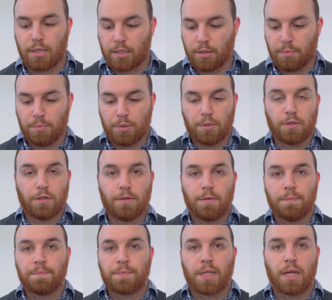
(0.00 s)
on a computer.
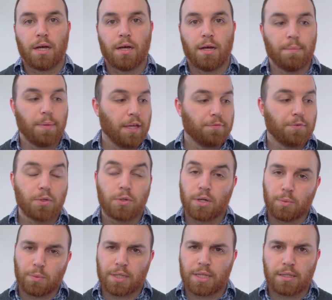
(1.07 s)
Um, if
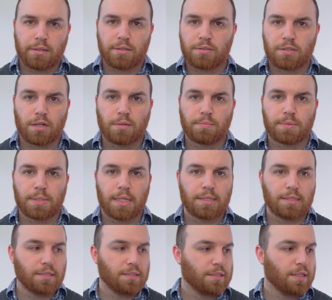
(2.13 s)
you're within those
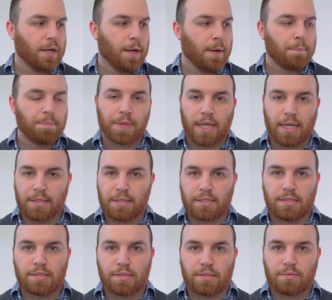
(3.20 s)
circumstances, and
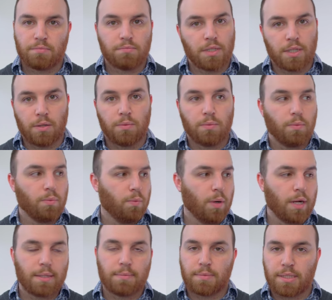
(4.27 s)
this is you know
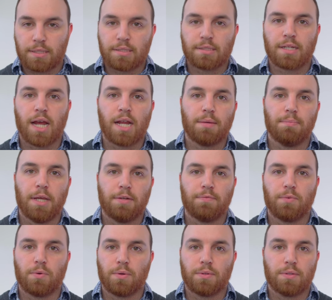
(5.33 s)
what this is kind of made
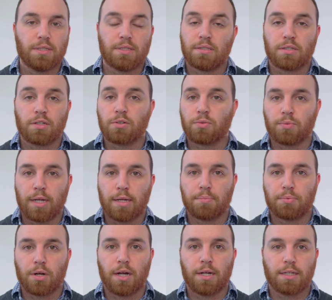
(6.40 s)
for, this is a great
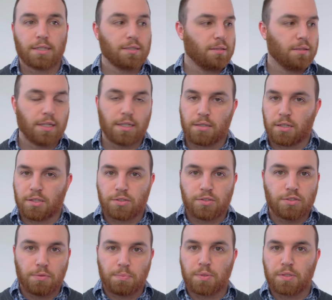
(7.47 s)
product, like a
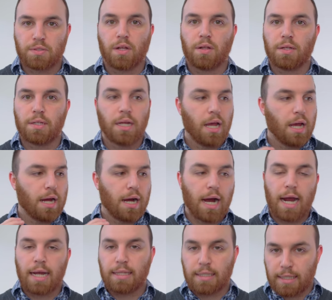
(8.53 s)
super solid,
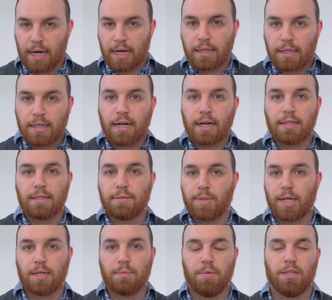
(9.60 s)
highly, highly, highly
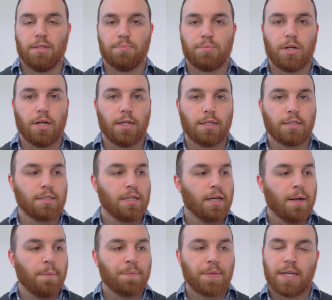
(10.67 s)
recommended product.
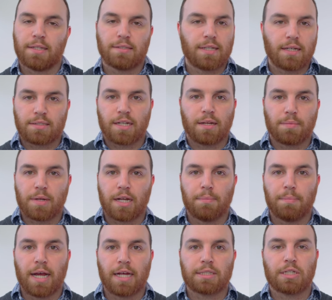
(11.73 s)
And it sounds like I'm kind
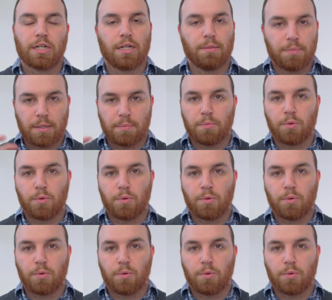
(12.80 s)
of bashing on it, but I'm